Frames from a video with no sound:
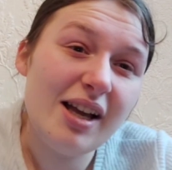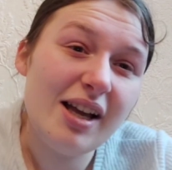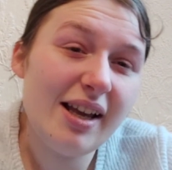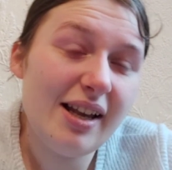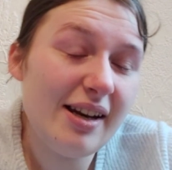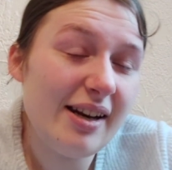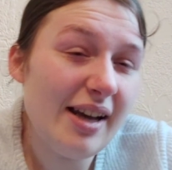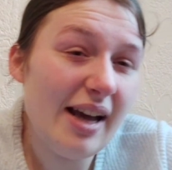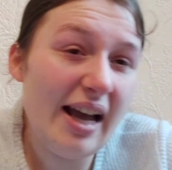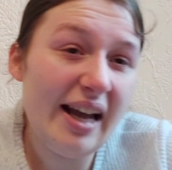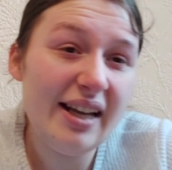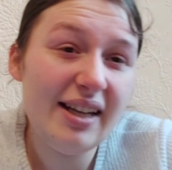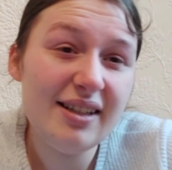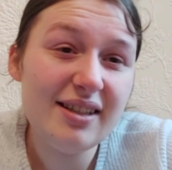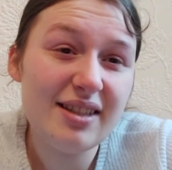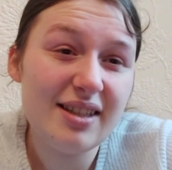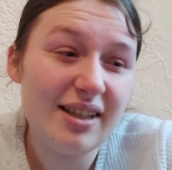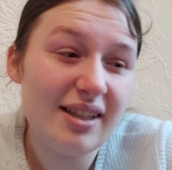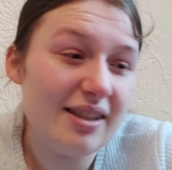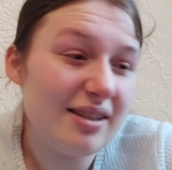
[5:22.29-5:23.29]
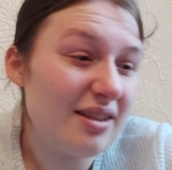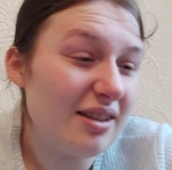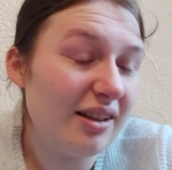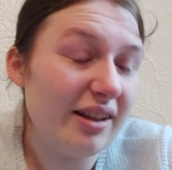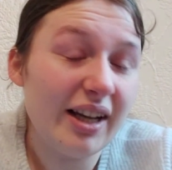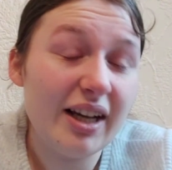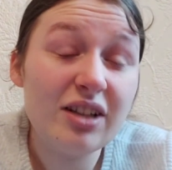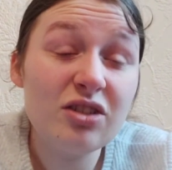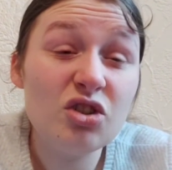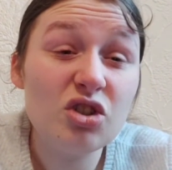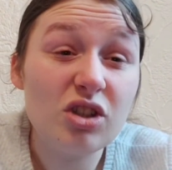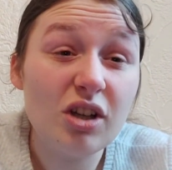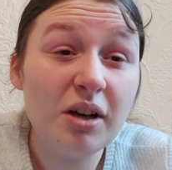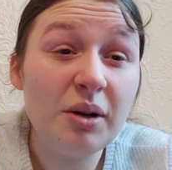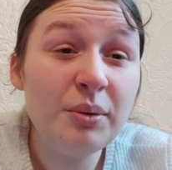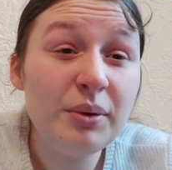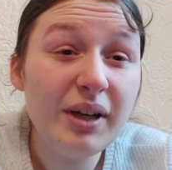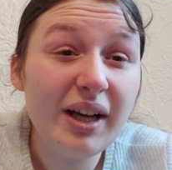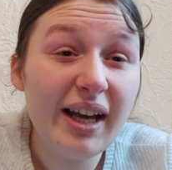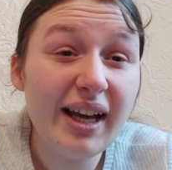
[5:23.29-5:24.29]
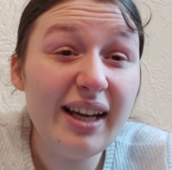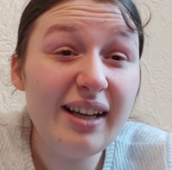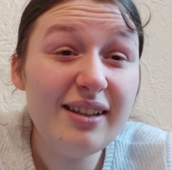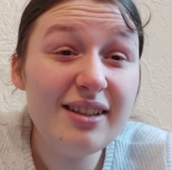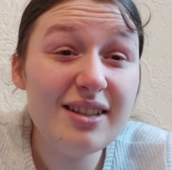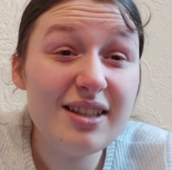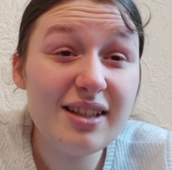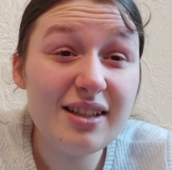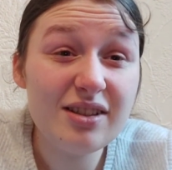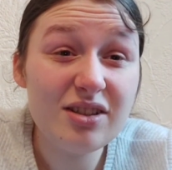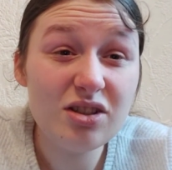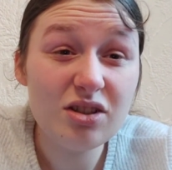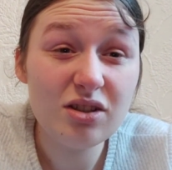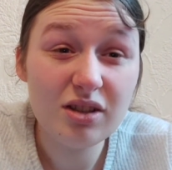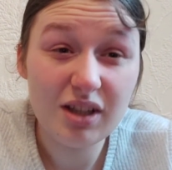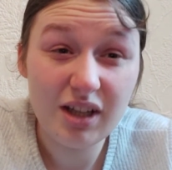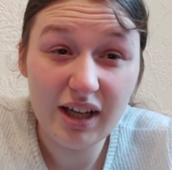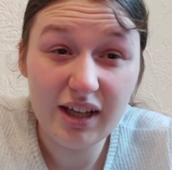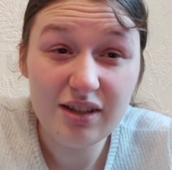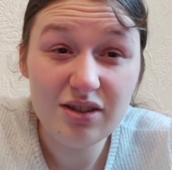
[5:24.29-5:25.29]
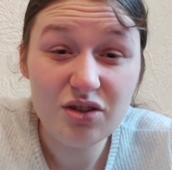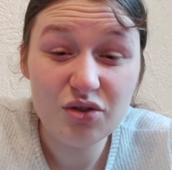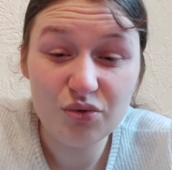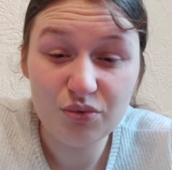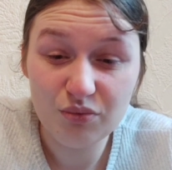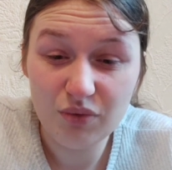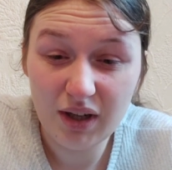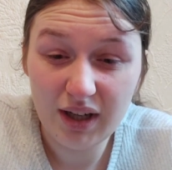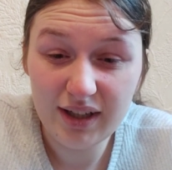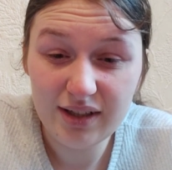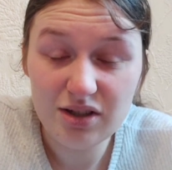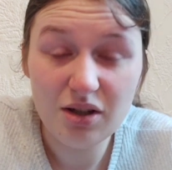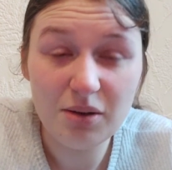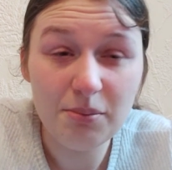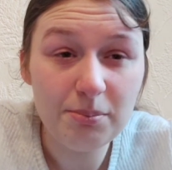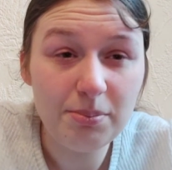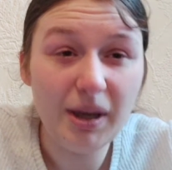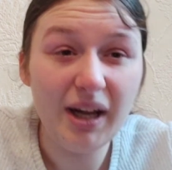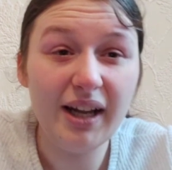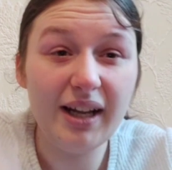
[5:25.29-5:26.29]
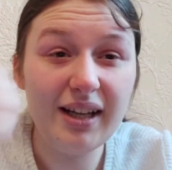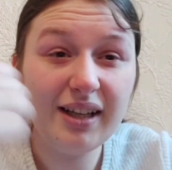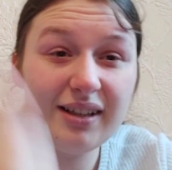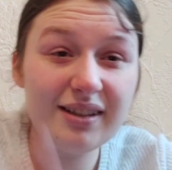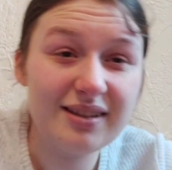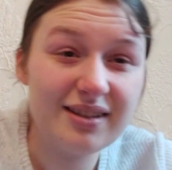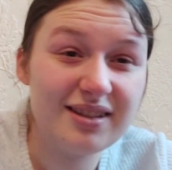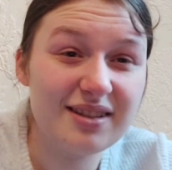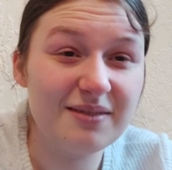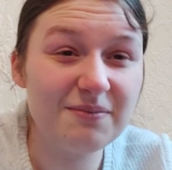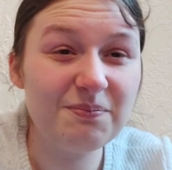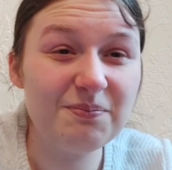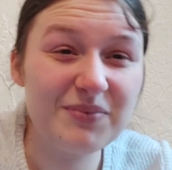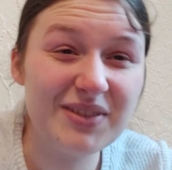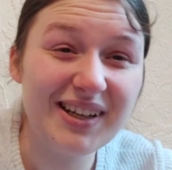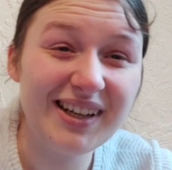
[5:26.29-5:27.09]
In the 80s in that show, 80s kids ride on bikes.